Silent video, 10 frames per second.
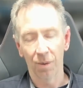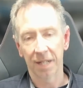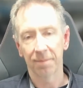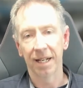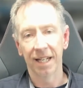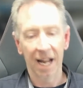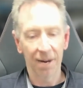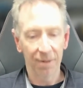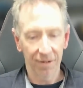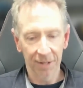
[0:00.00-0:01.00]
wax blend.
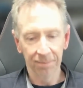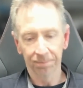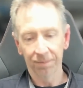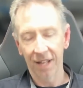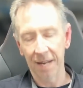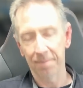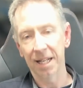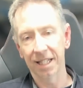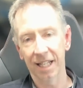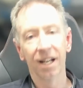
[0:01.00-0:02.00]
However, that
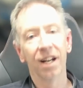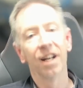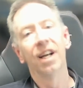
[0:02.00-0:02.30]
being said,